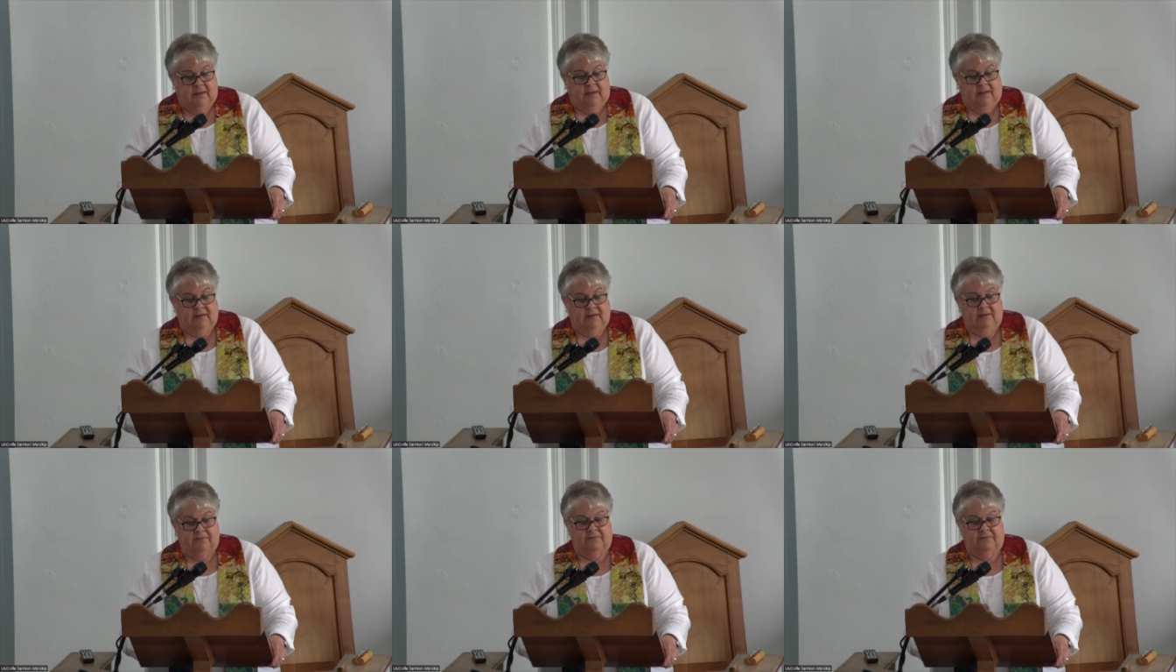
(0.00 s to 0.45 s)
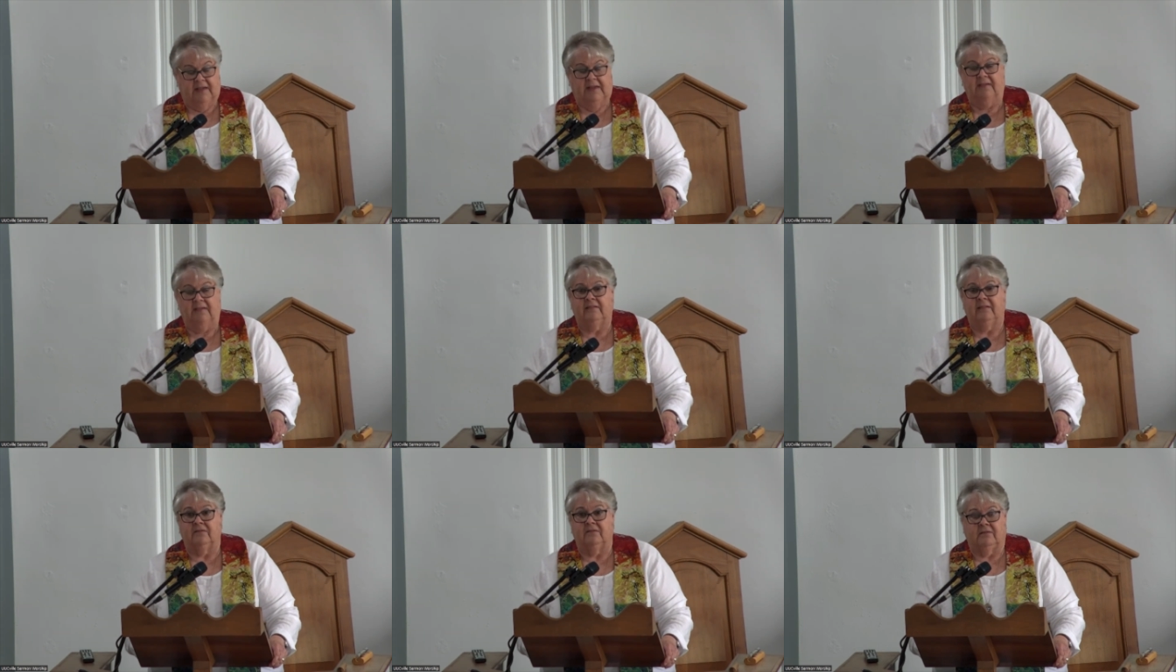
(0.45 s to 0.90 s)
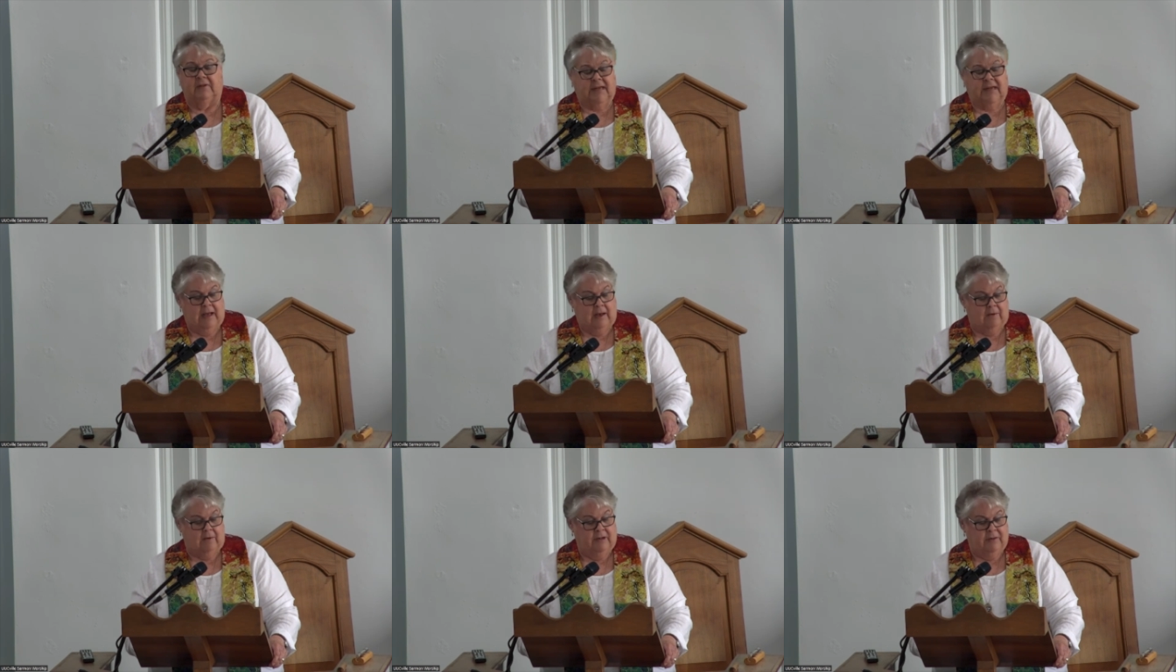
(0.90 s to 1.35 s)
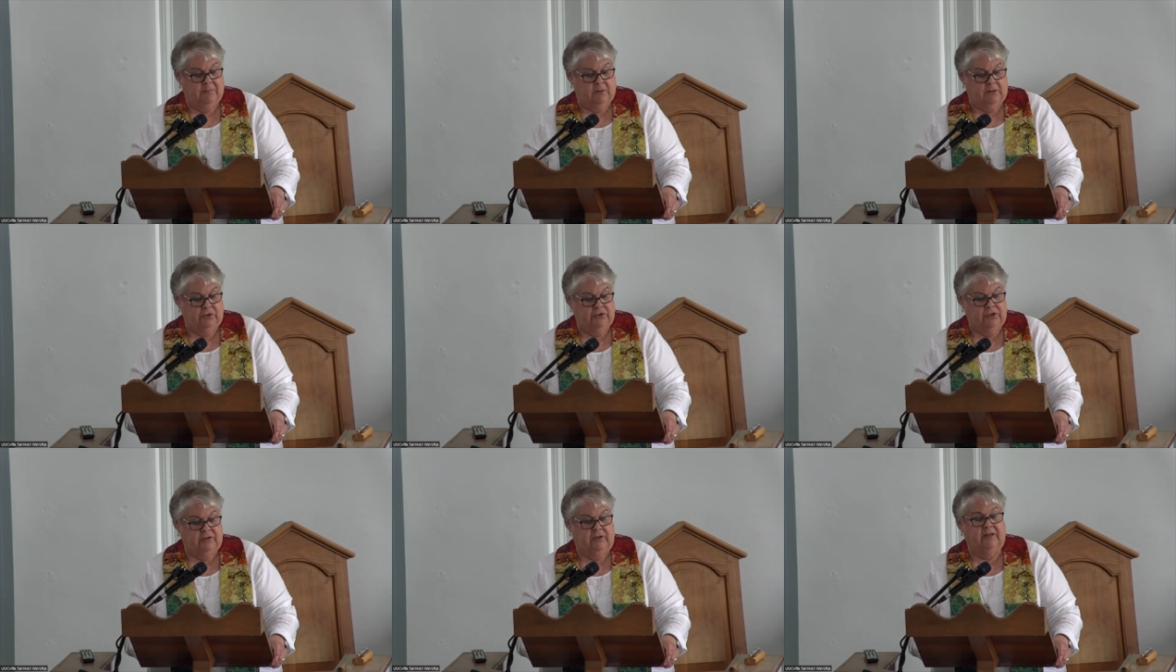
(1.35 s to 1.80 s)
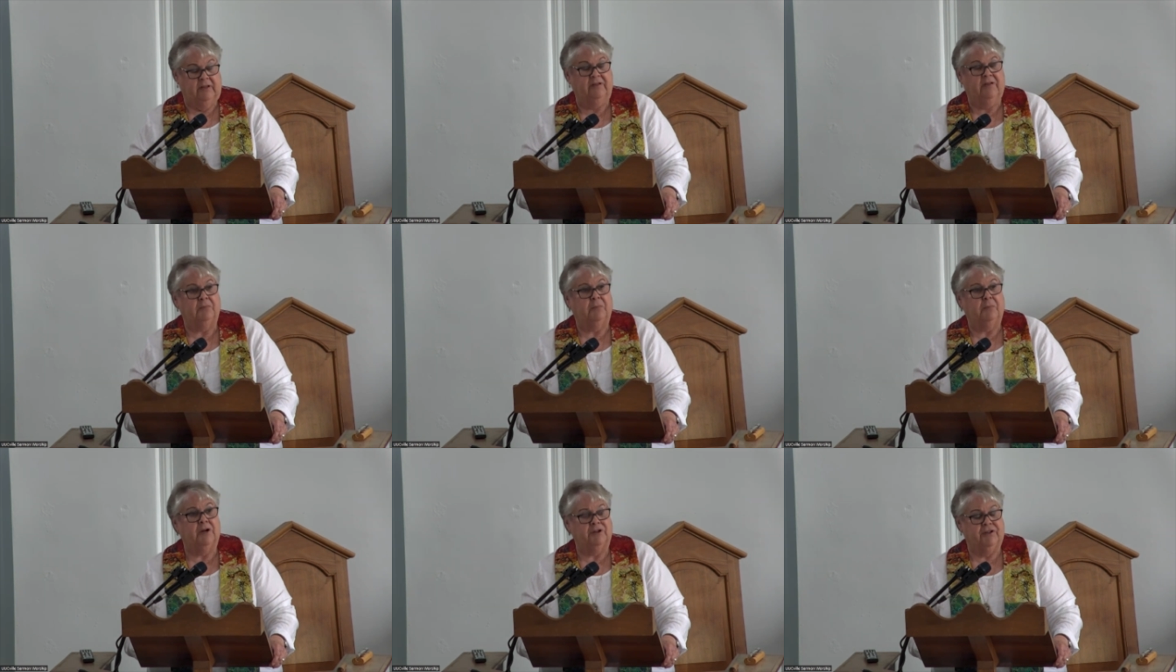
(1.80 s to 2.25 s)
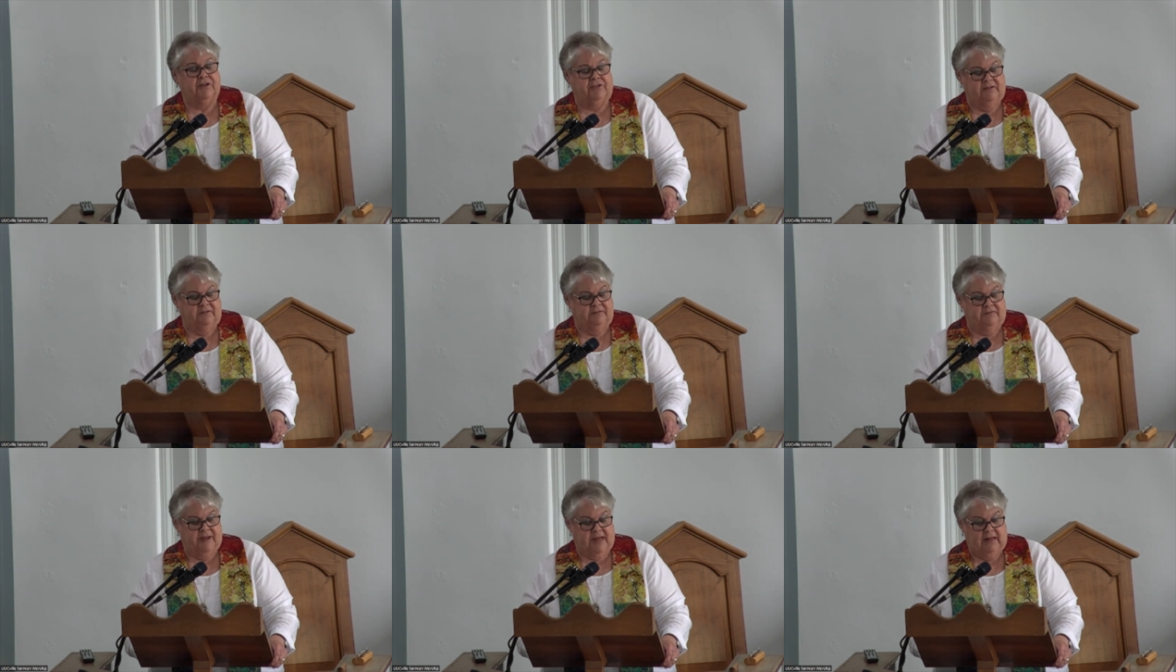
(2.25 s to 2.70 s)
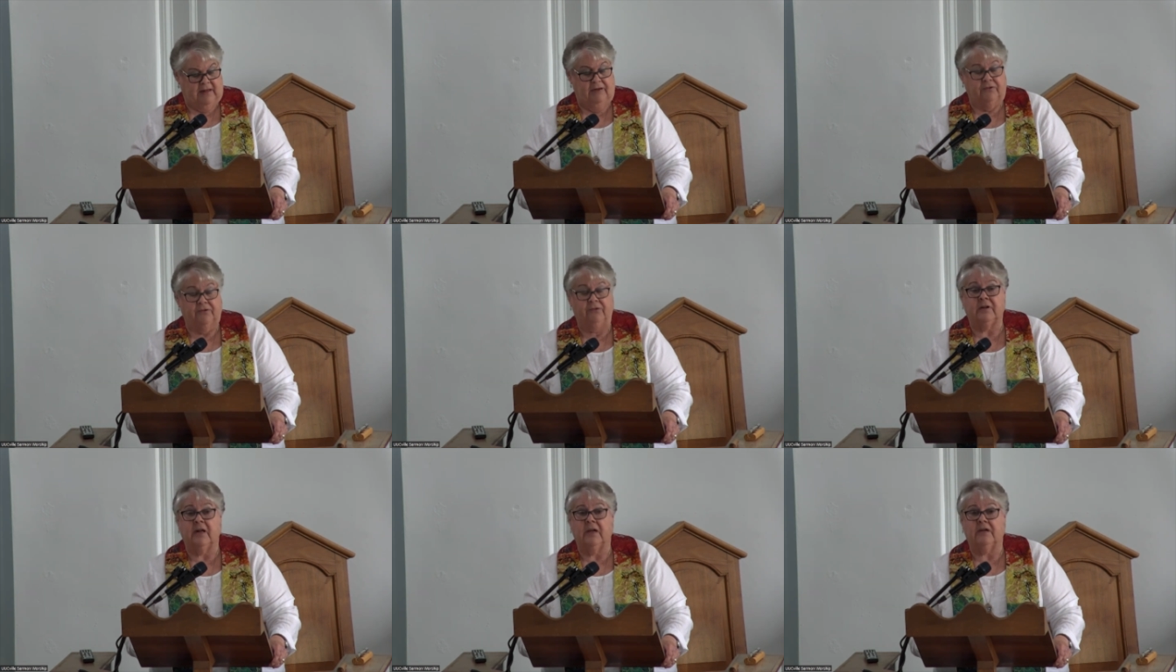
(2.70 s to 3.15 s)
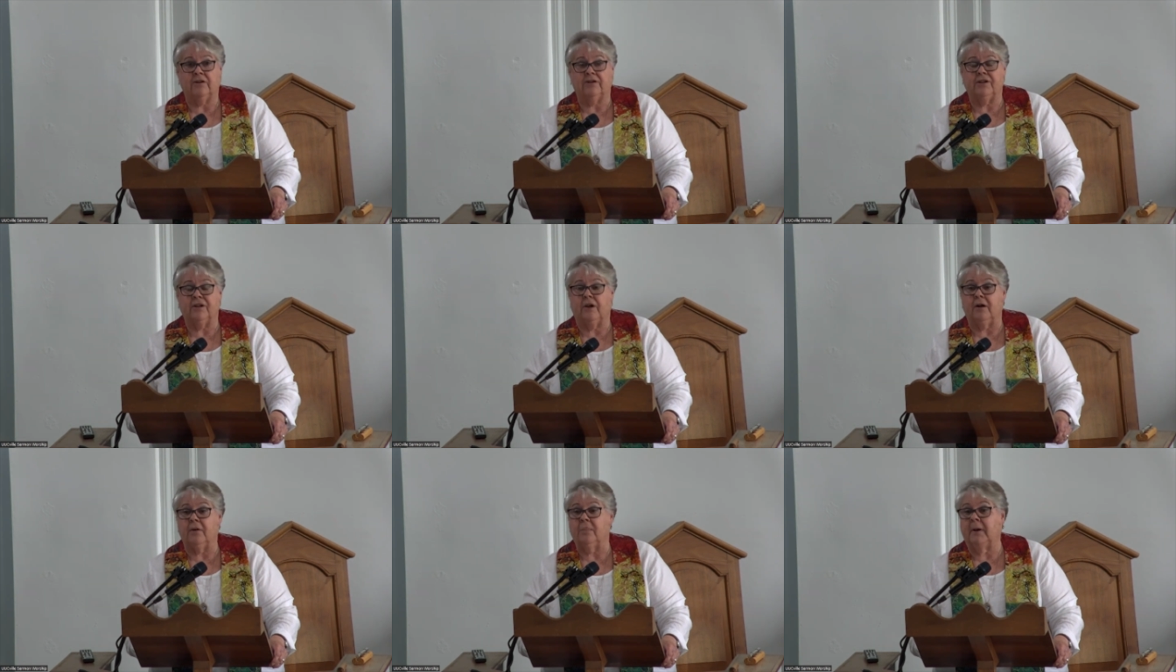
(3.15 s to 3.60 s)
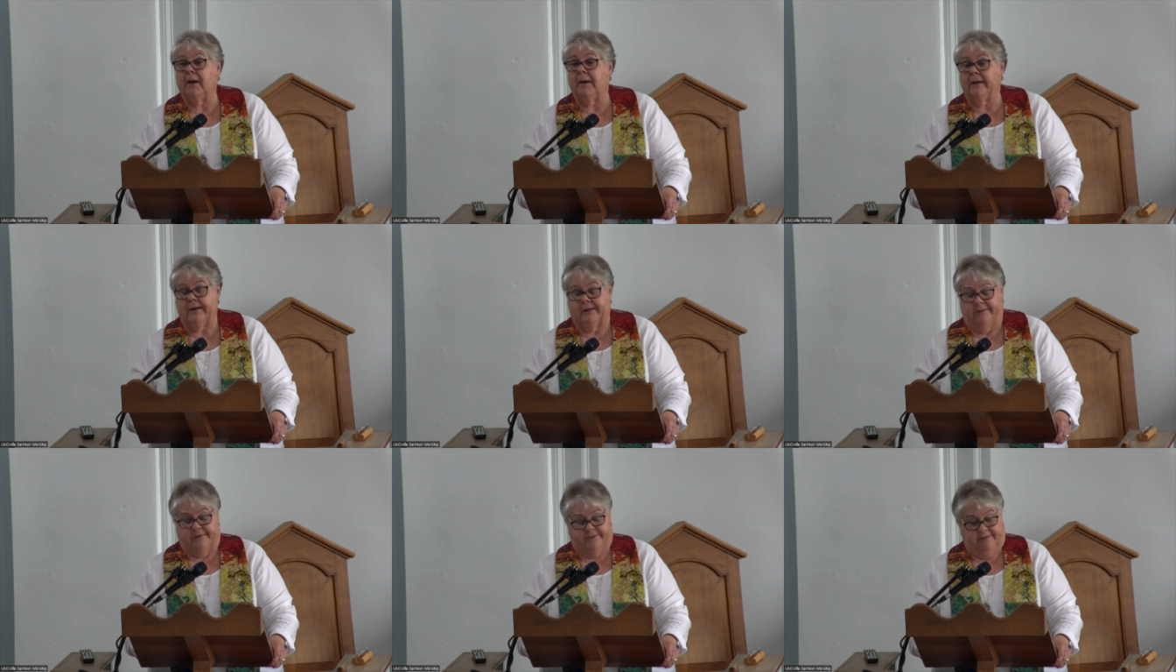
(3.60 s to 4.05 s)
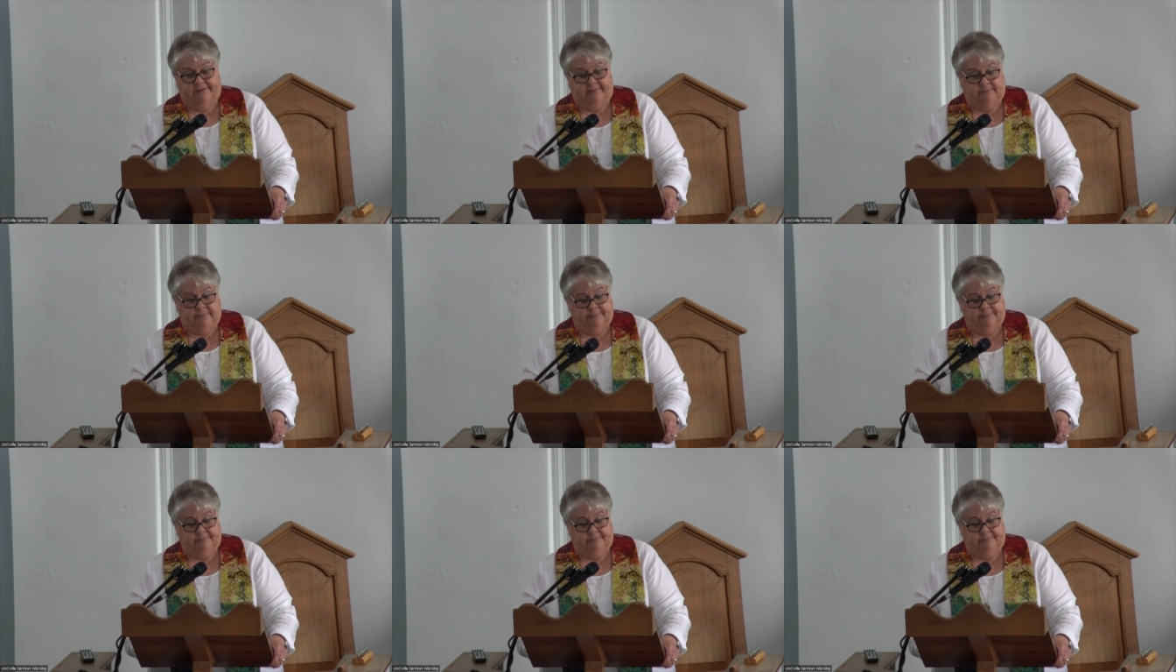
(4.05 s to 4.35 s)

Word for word: in the face of loud emotional expressions of values not shared by us.